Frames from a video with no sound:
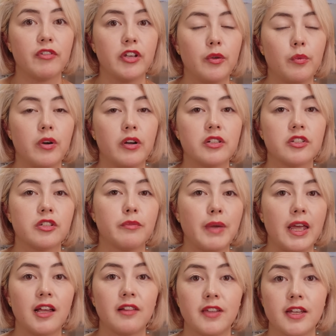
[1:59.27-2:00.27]
you want to
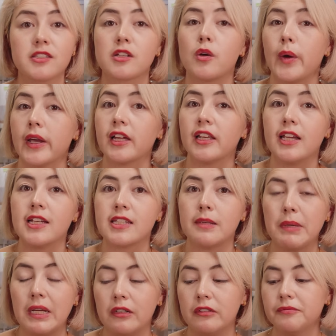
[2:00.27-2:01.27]
make this quick and easy
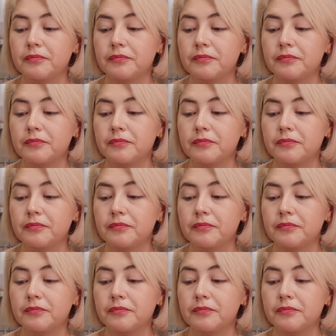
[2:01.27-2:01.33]
meal.